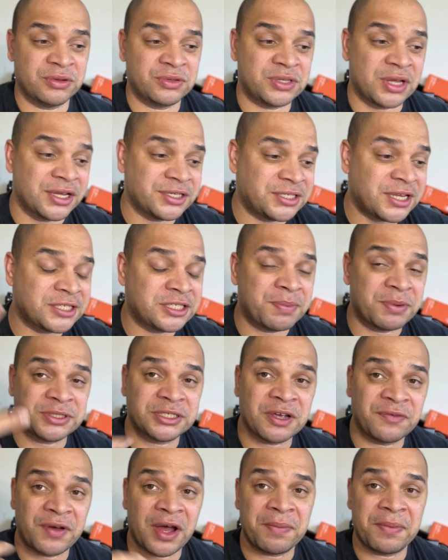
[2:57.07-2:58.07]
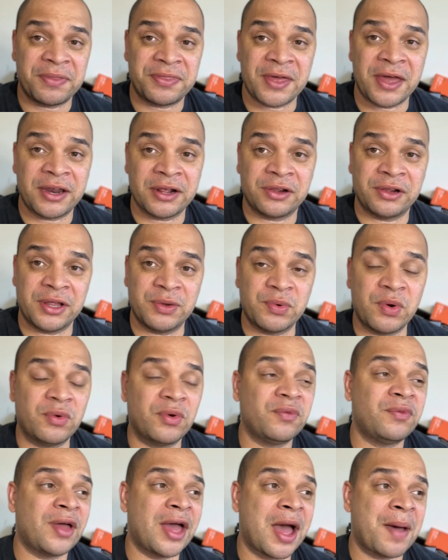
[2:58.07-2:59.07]
I said to myself, hypothetically, what
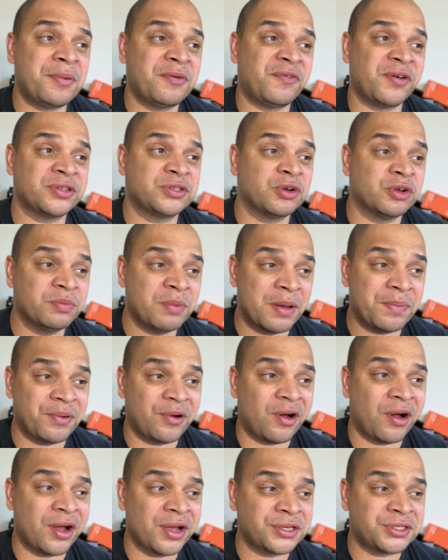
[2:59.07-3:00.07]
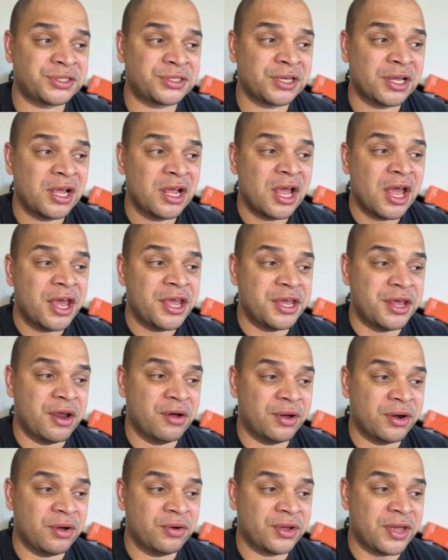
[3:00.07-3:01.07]
would have happened if I told my boss,
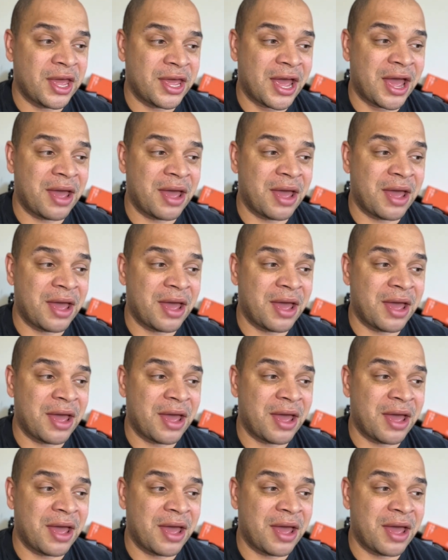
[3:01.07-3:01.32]
okay, I